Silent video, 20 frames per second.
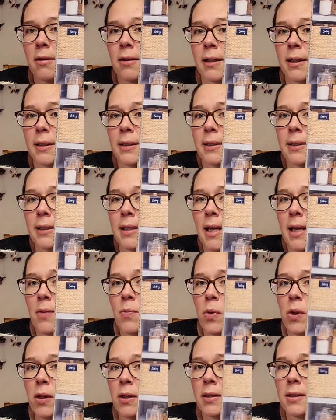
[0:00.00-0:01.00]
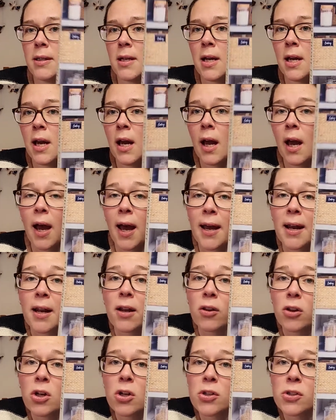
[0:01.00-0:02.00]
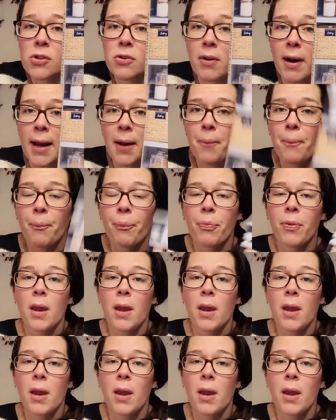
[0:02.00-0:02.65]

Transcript: and labeled, and it looks great.